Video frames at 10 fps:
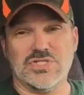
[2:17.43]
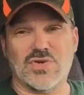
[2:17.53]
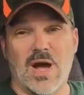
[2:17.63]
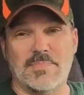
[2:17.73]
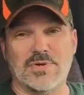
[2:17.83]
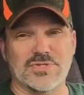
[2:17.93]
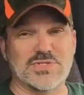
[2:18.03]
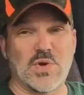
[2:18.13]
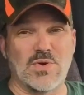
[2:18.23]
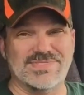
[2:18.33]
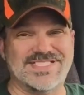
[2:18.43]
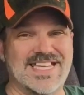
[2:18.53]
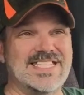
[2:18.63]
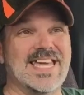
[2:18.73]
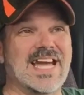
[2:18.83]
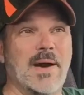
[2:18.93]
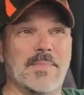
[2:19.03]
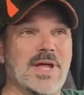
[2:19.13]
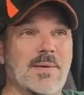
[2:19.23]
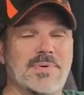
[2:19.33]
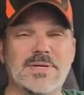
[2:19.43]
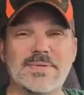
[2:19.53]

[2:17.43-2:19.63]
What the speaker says: Tropical Storm Cindy coming up.